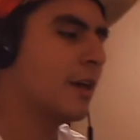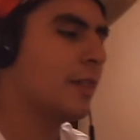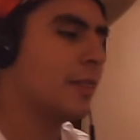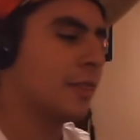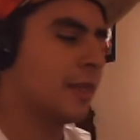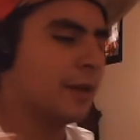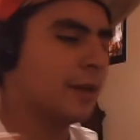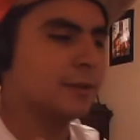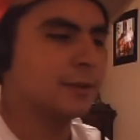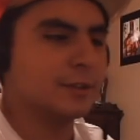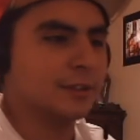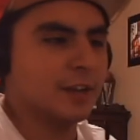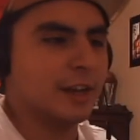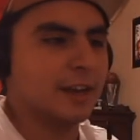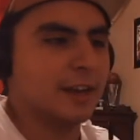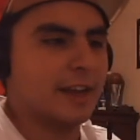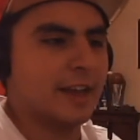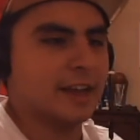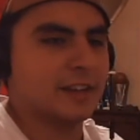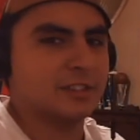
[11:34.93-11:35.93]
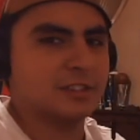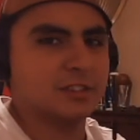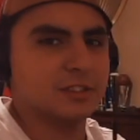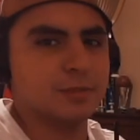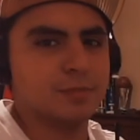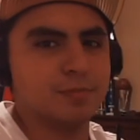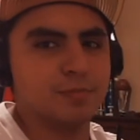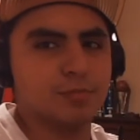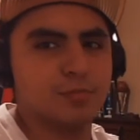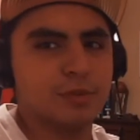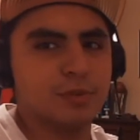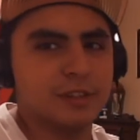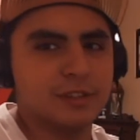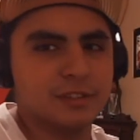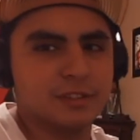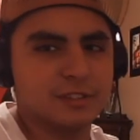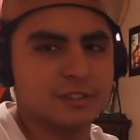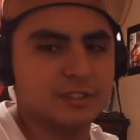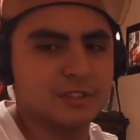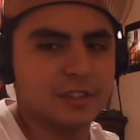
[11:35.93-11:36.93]
that hook kind of actually
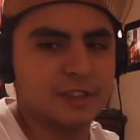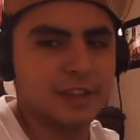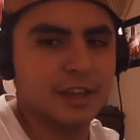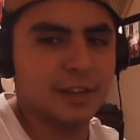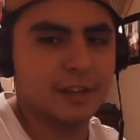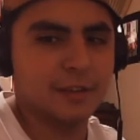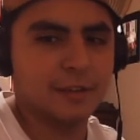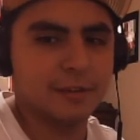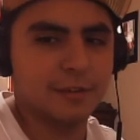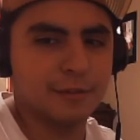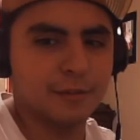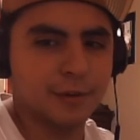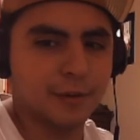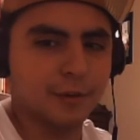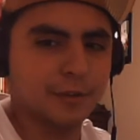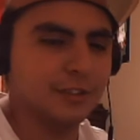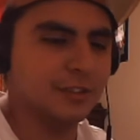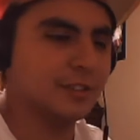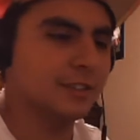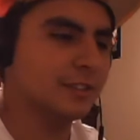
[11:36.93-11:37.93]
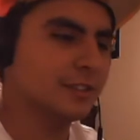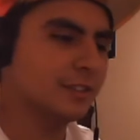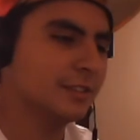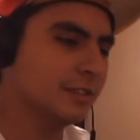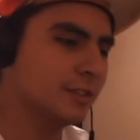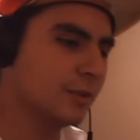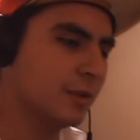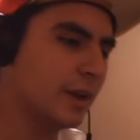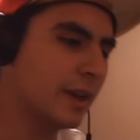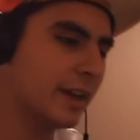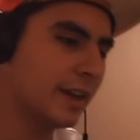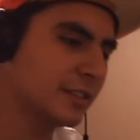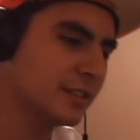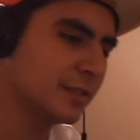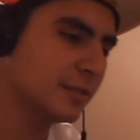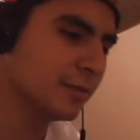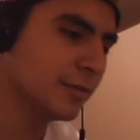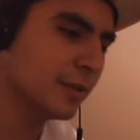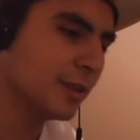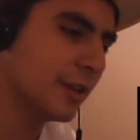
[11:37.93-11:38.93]
brings together the verses, so I
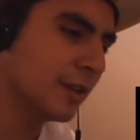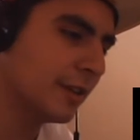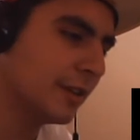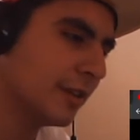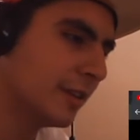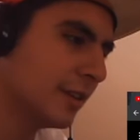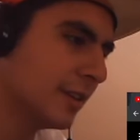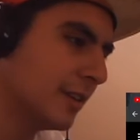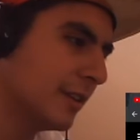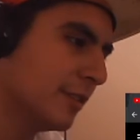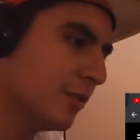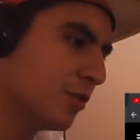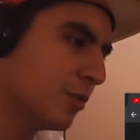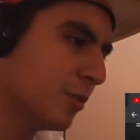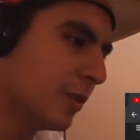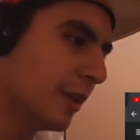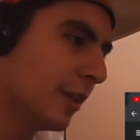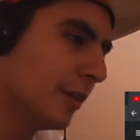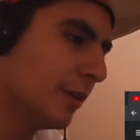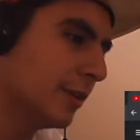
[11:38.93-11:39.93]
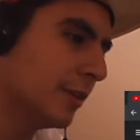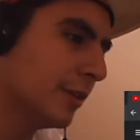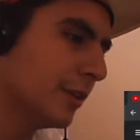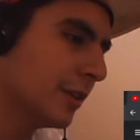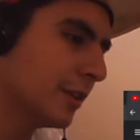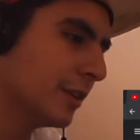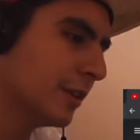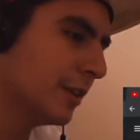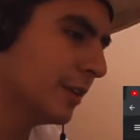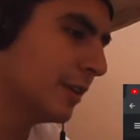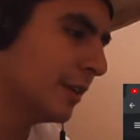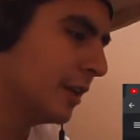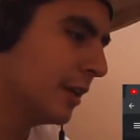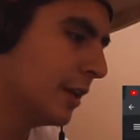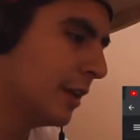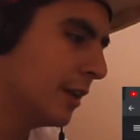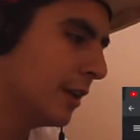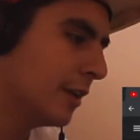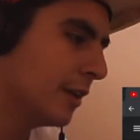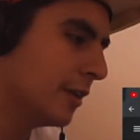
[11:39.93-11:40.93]
actually really enjoy that hook,
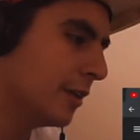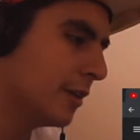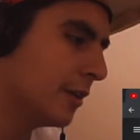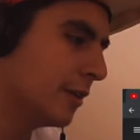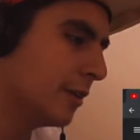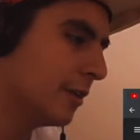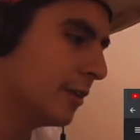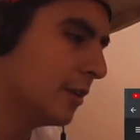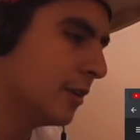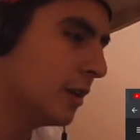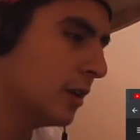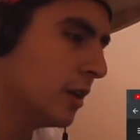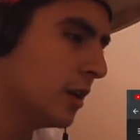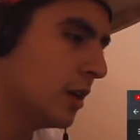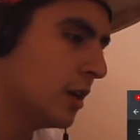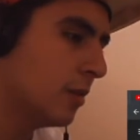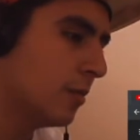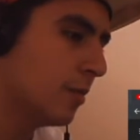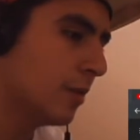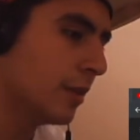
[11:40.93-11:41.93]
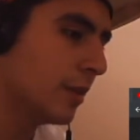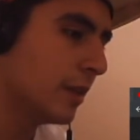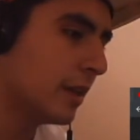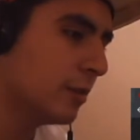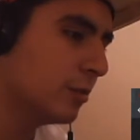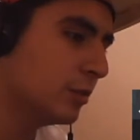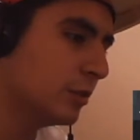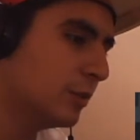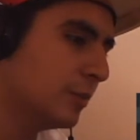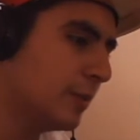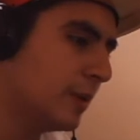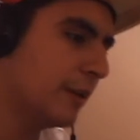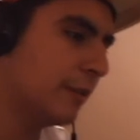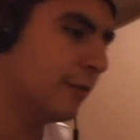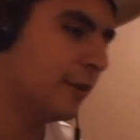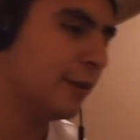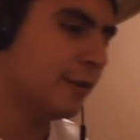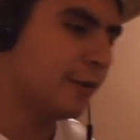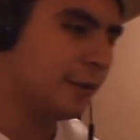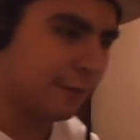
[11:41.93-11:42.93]
you know. But that was my
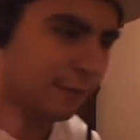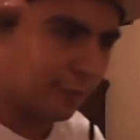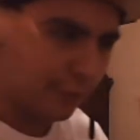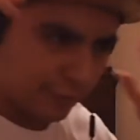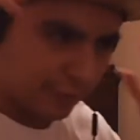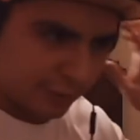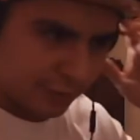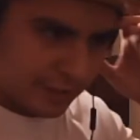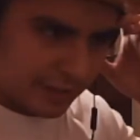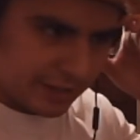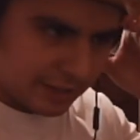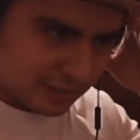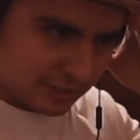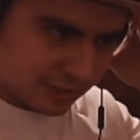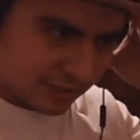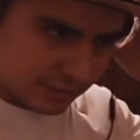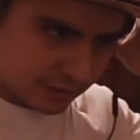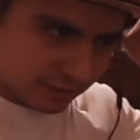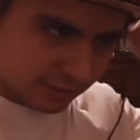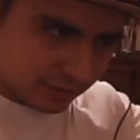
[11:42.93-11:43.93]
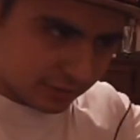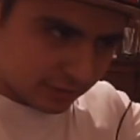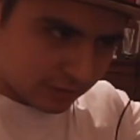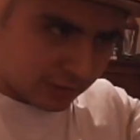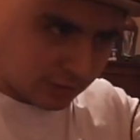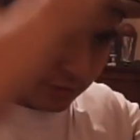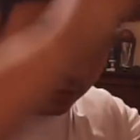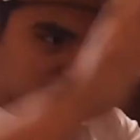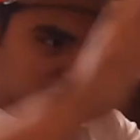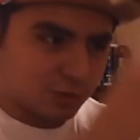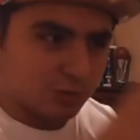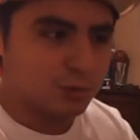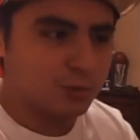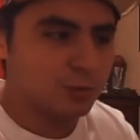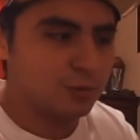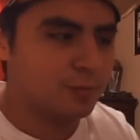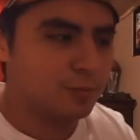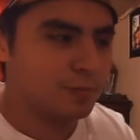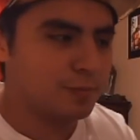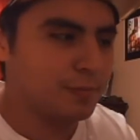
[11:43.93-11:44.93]
very first reaction
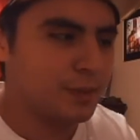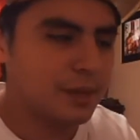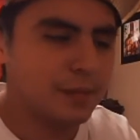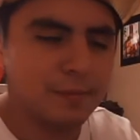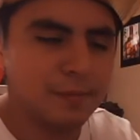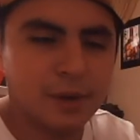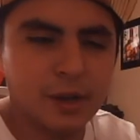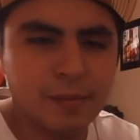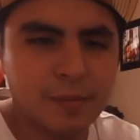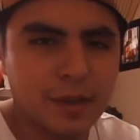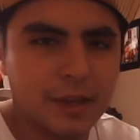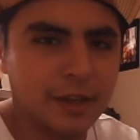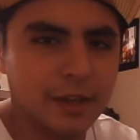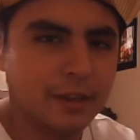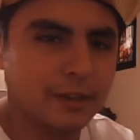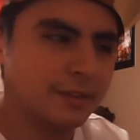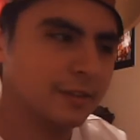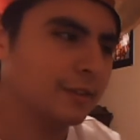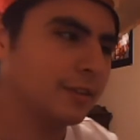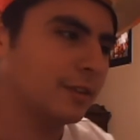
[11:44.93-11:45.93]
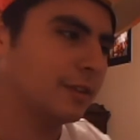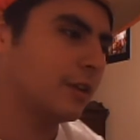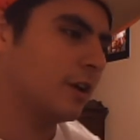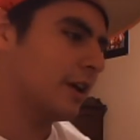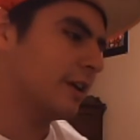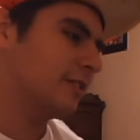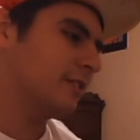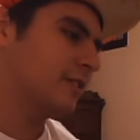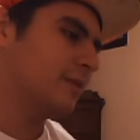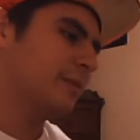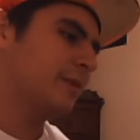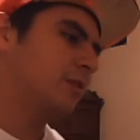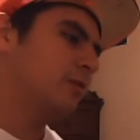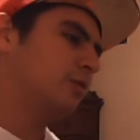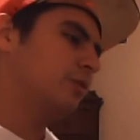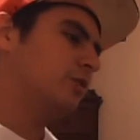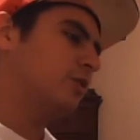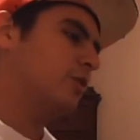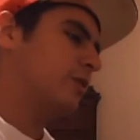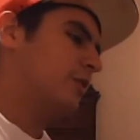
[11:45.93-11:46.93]
to Big Pun, man. Y'all guys let me know what
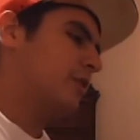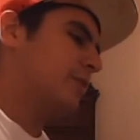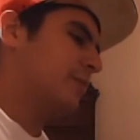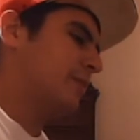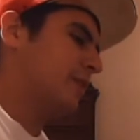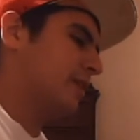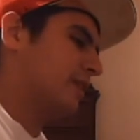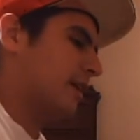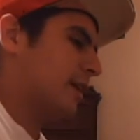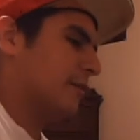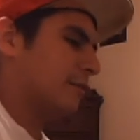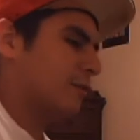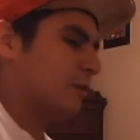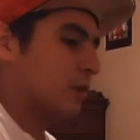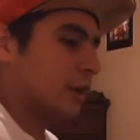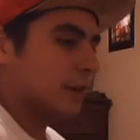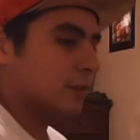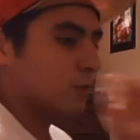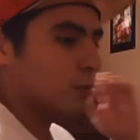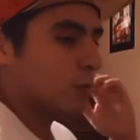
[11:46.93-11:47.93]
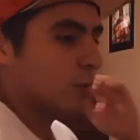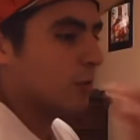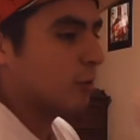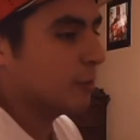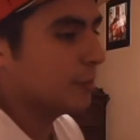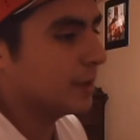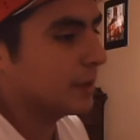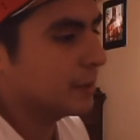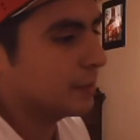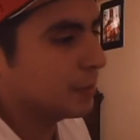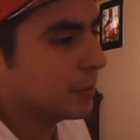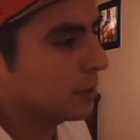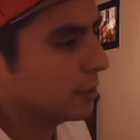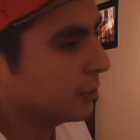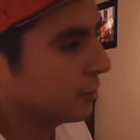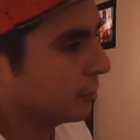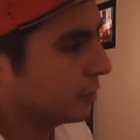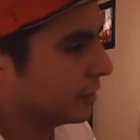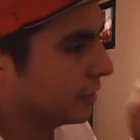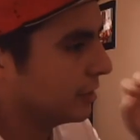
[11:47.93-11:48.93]
y'all thought about that. If you guys want more Big Pun
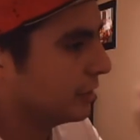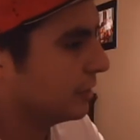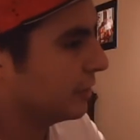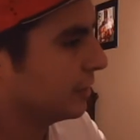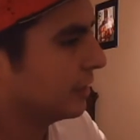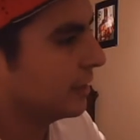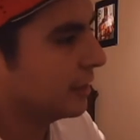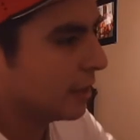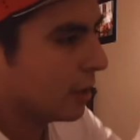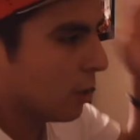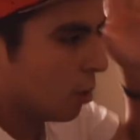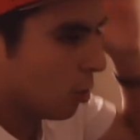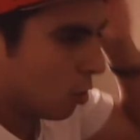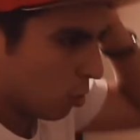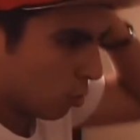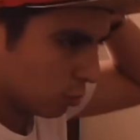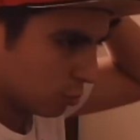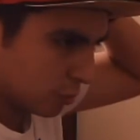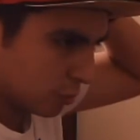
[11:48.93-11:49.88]
or anything, old